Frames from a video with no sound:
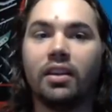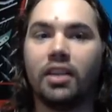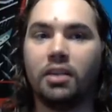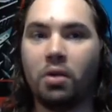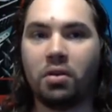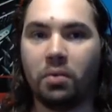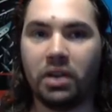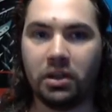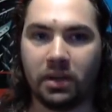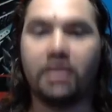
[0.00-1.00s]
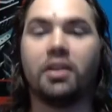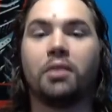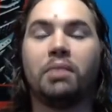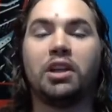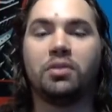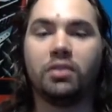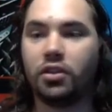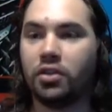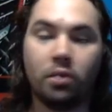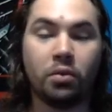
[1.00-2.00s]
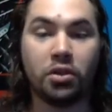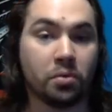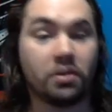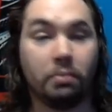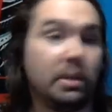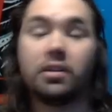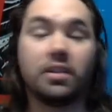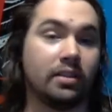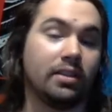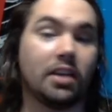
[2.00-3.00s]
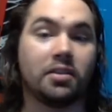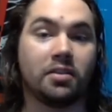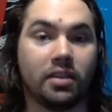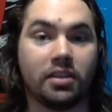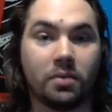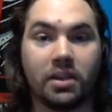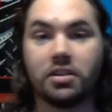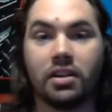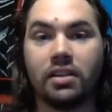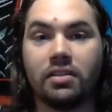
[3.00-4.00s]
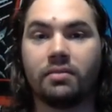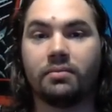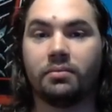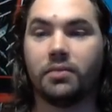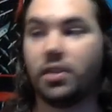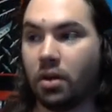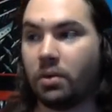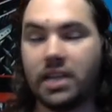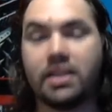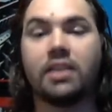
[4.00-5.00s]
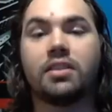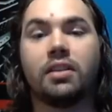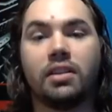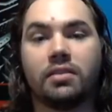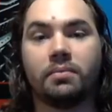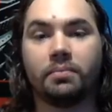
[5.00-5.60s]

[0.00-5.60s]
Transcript: He won't go into it here, but you know what Jordan Peterson's answer to this question is? Do you know what his answer is?